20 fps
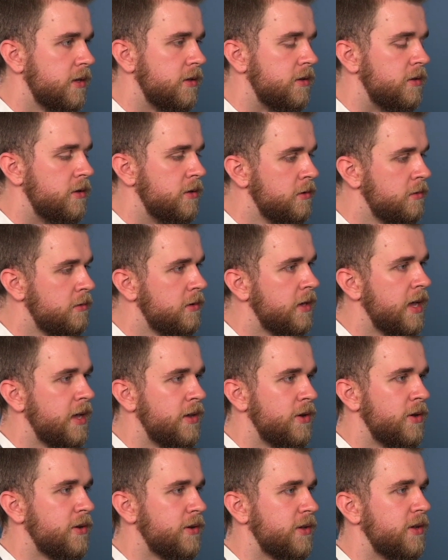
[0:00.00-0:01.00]
You
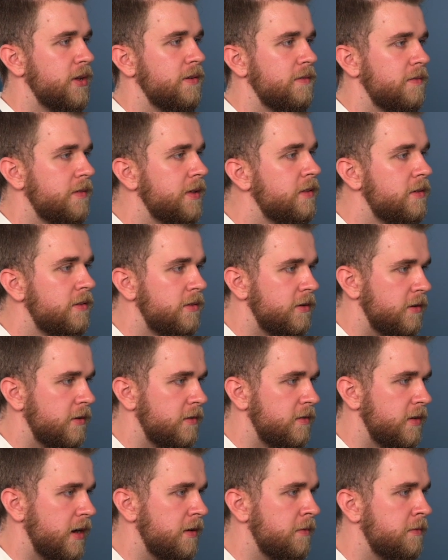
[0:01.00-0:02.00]
cannot convince
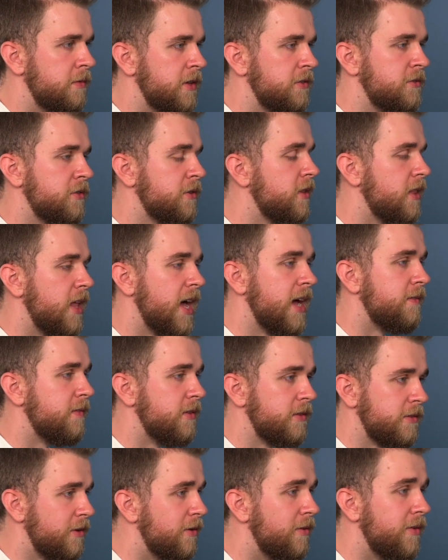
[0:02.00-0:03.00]
yourself that your life
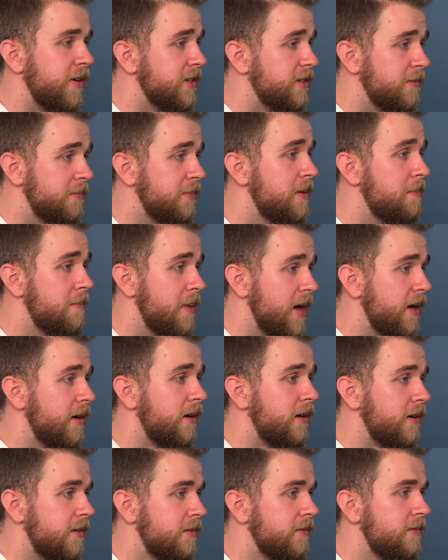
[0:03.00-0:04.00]
is going to be
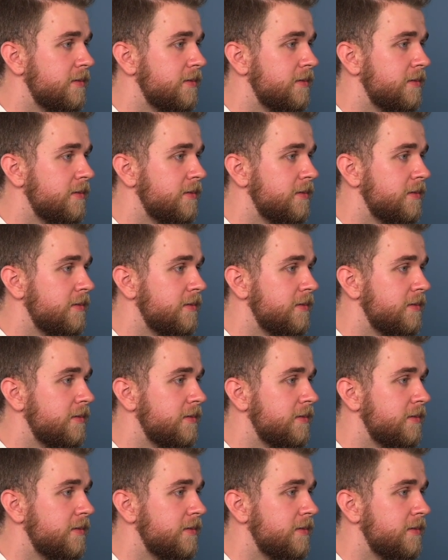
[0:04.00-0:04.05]
better.